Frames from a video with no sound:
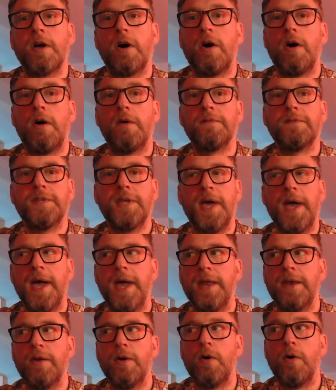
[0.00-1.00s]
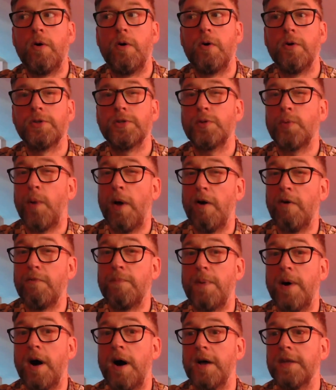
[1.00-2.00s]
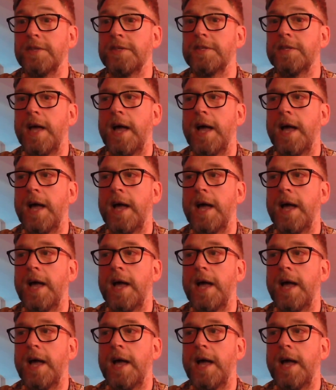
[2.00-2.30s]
of 10 or 12 parts,